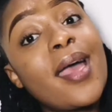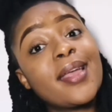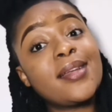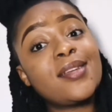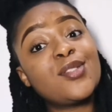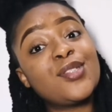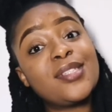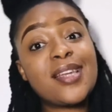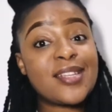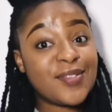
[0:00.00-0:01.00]
I get into
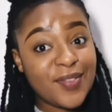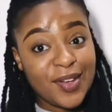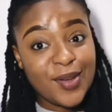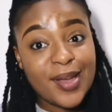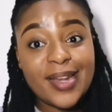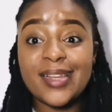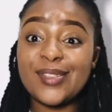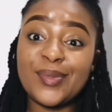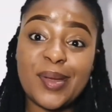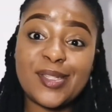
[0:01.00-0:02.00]
today's video, I'd like
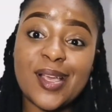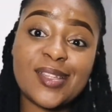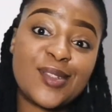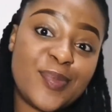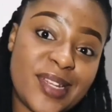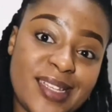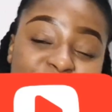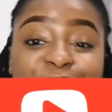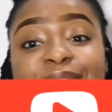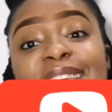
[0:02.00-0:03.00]
to remind you guys to please
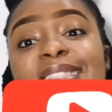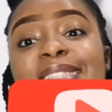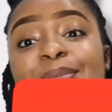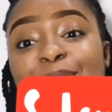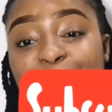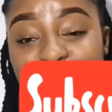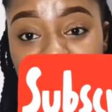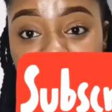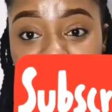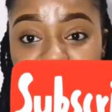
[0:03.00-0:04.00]
don't forget to
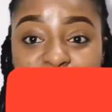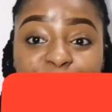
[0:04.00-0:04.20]
subscribe